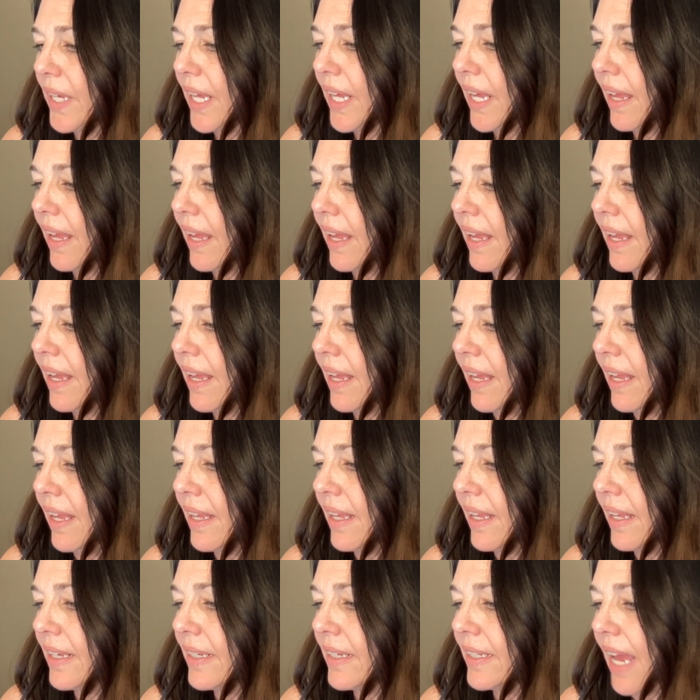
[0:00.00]

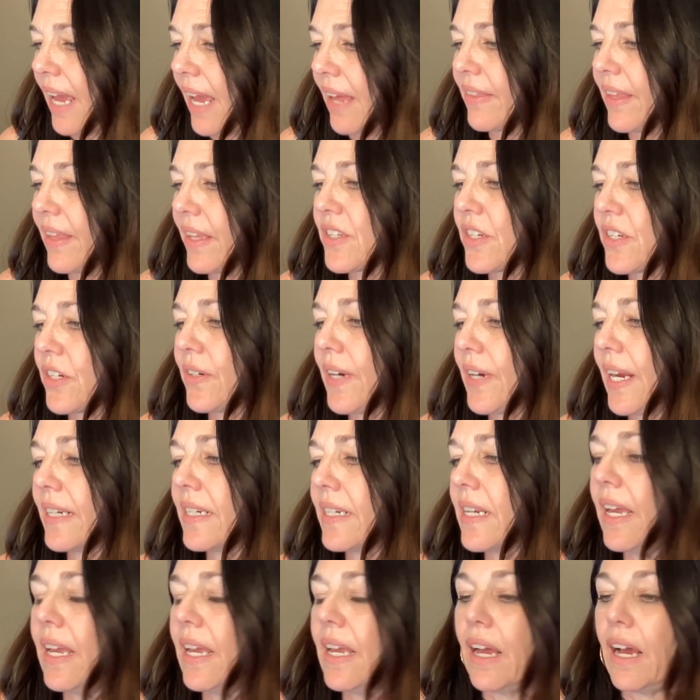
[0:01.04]
can, yeah, that's
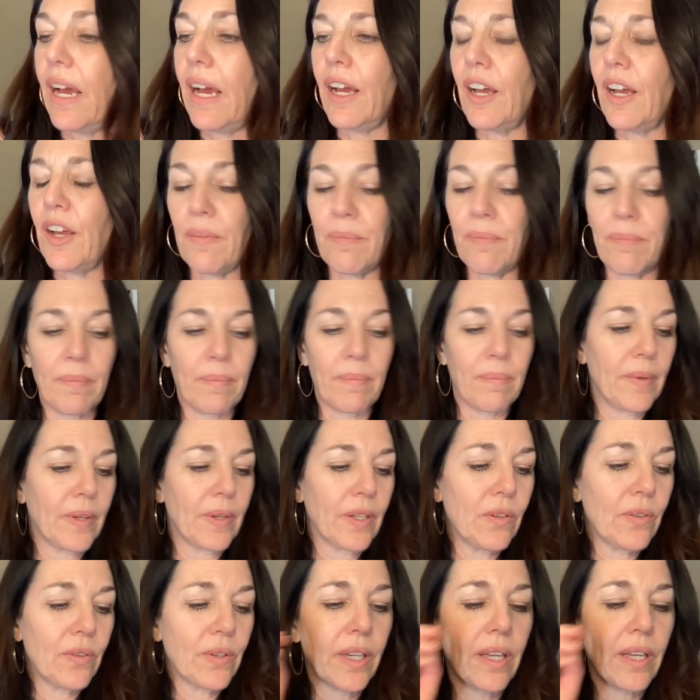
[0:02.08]
correct.
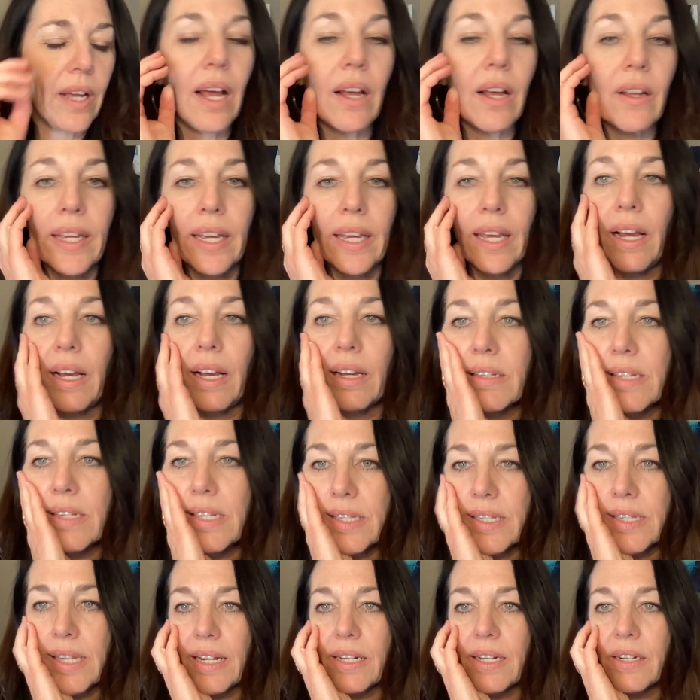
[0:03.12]
I'll
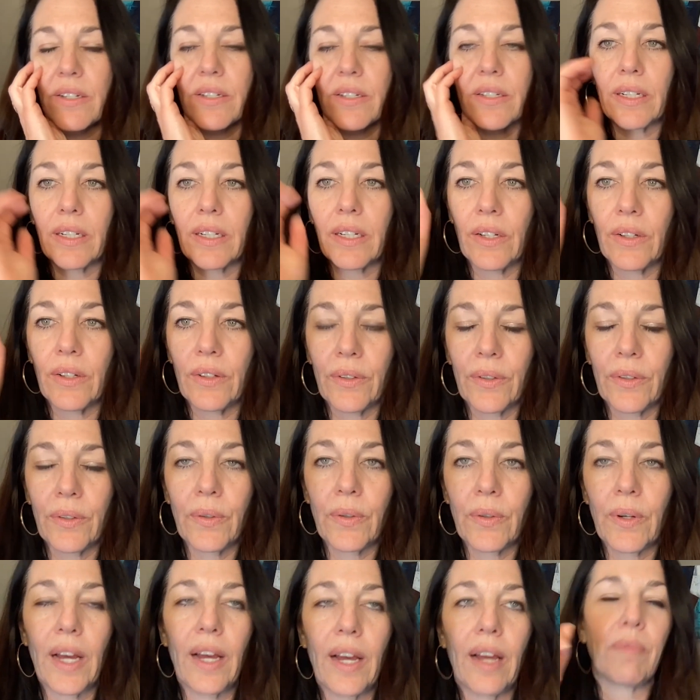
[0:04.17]
send
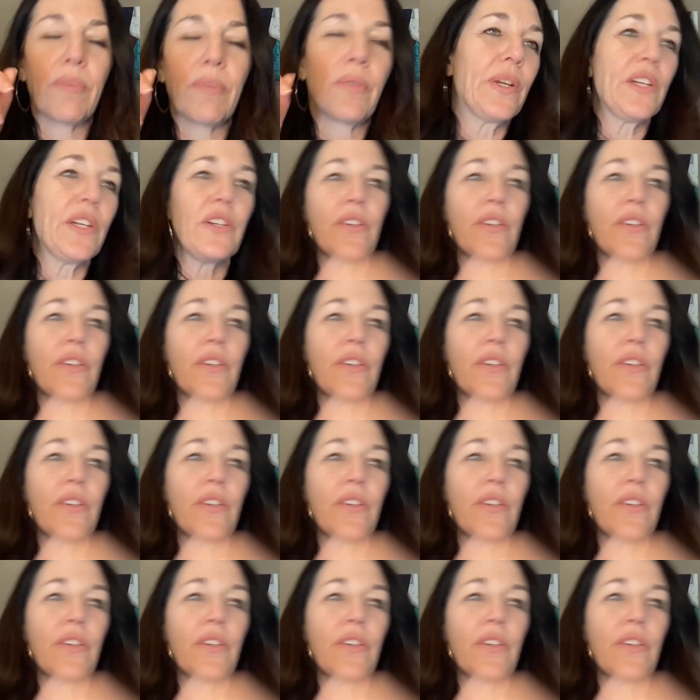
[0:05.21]
you, we